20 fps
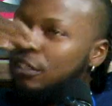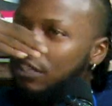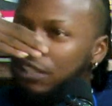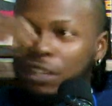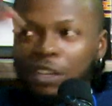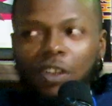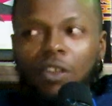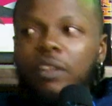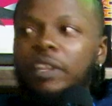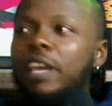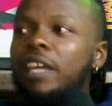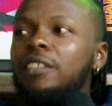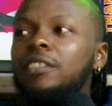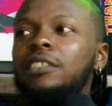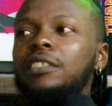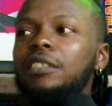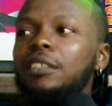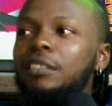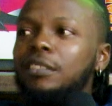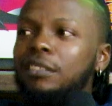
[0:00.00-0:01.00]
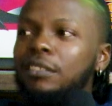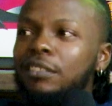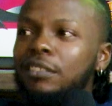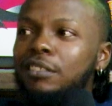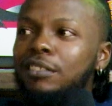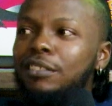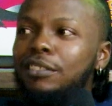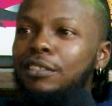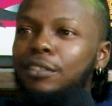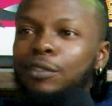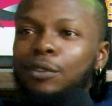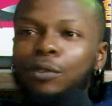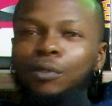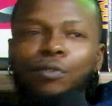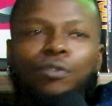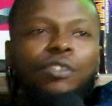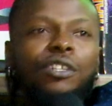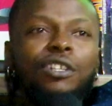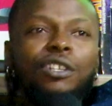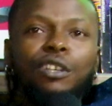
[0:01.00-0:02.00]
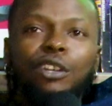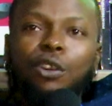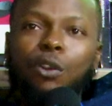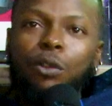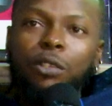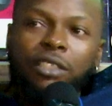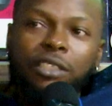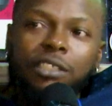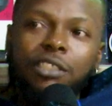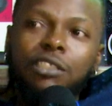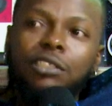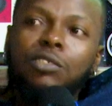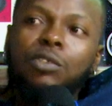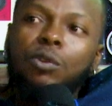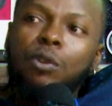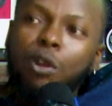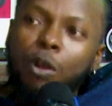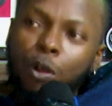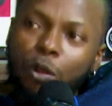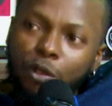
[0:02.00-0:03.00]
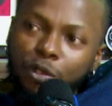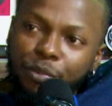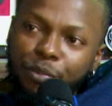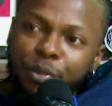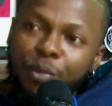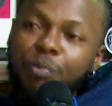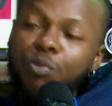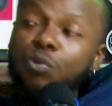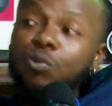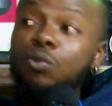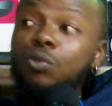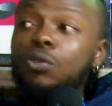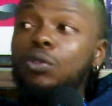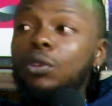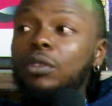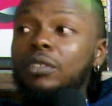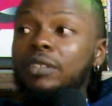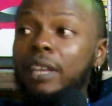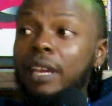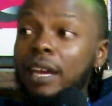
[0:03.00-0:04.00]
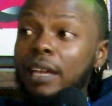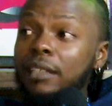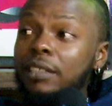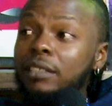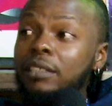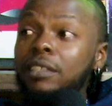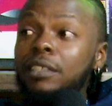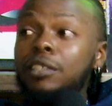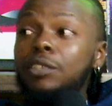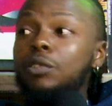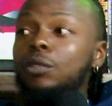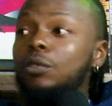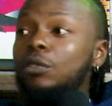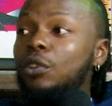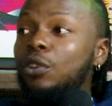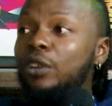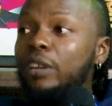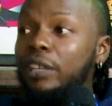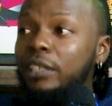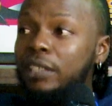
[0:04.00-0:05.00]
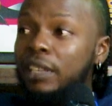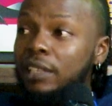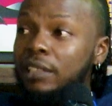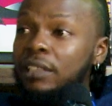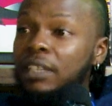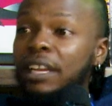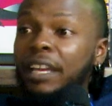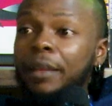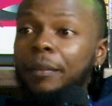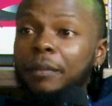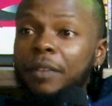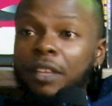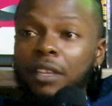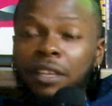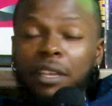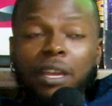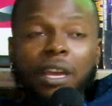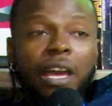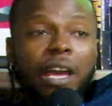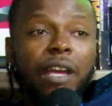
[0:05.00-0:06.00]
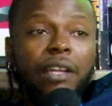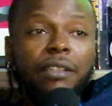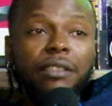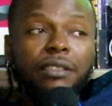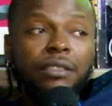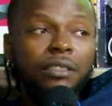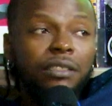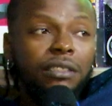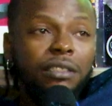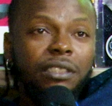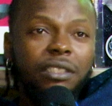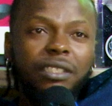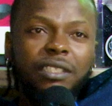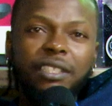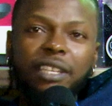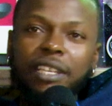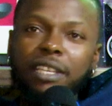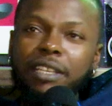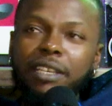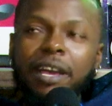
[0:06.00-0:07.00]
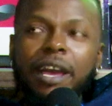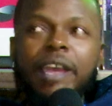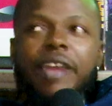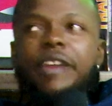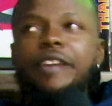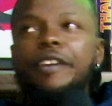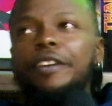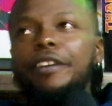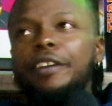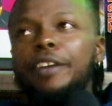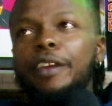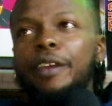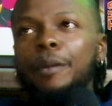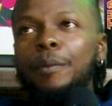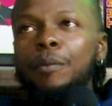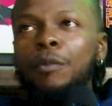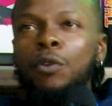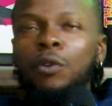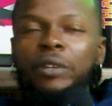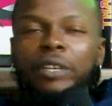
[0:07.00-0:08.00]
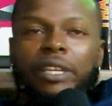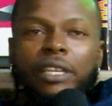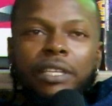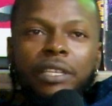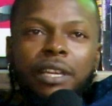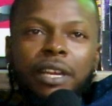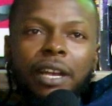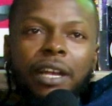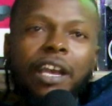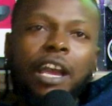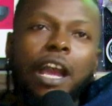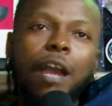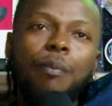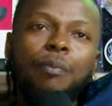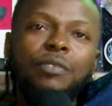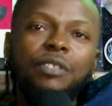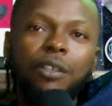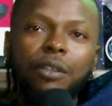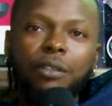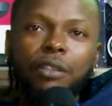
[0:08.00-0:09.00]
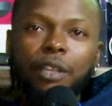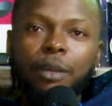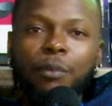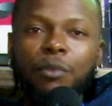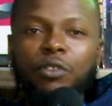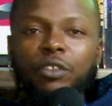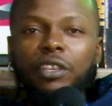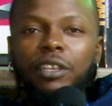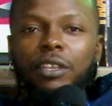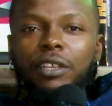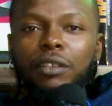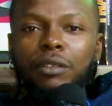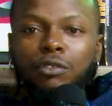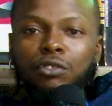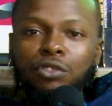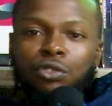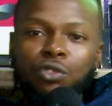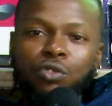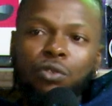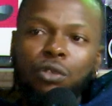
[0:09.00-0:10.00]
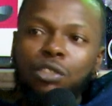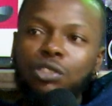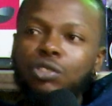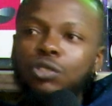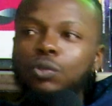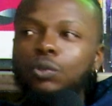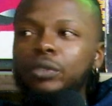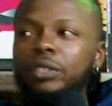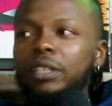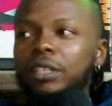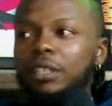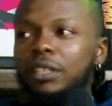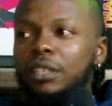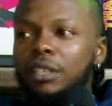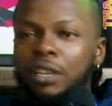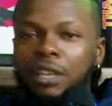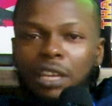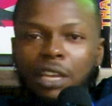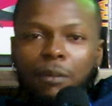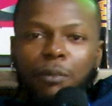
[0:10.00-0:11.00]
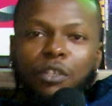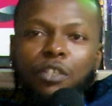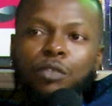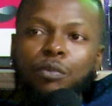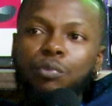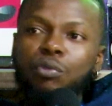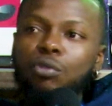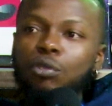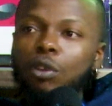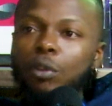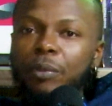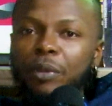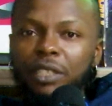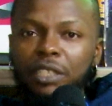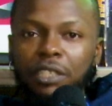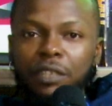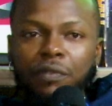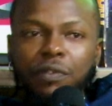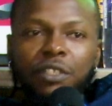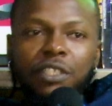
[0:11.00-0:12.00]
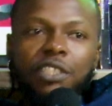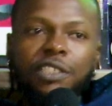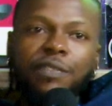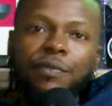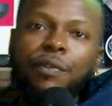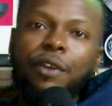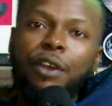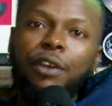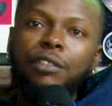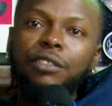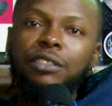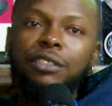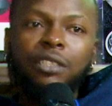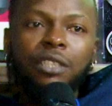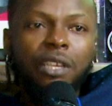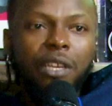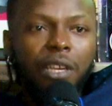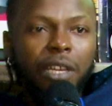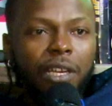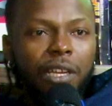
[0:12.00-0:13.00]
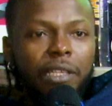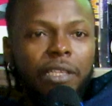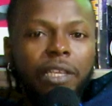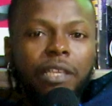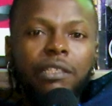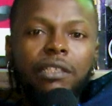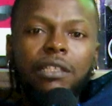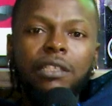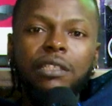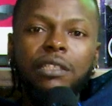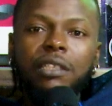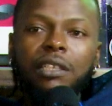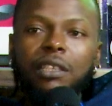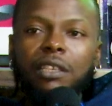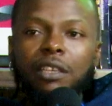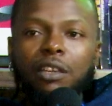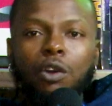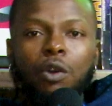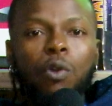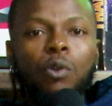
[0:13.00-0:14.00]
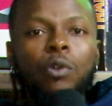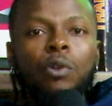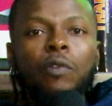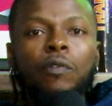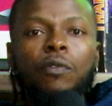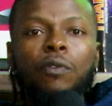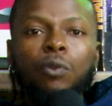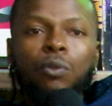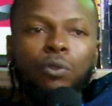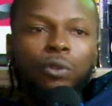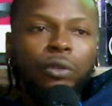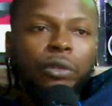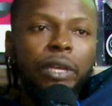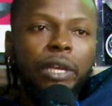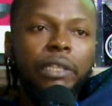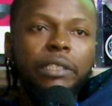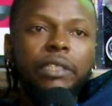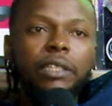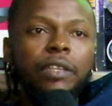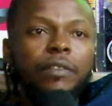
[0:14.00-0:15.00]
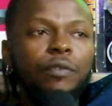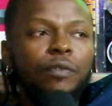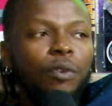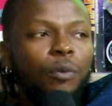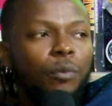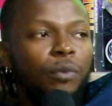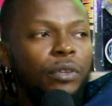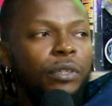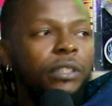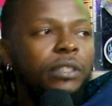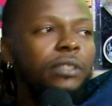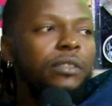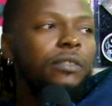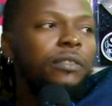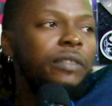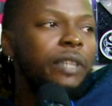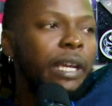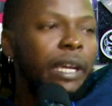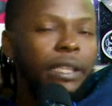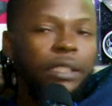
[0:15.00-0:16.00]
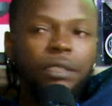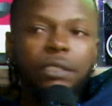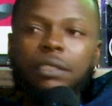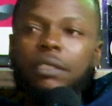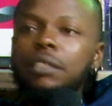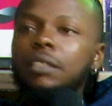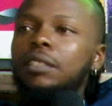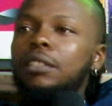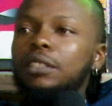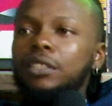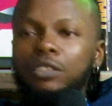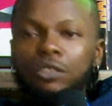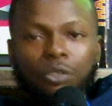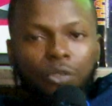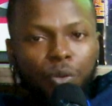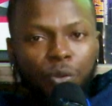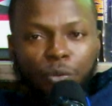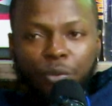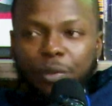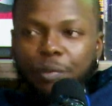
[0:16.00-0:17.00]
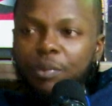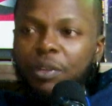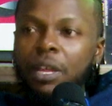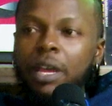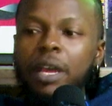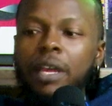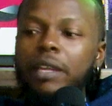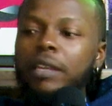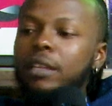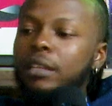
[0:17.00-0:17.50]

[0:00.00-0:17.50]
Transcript: all that shit, you know, calling the so-called people who thought they had the city on lock at that time, and they either air them or they either tell them, okay, on so and so day, I'm going to pull up and give you this verse, and at the end of the day, they call your phone on that day from morning till night, no reply.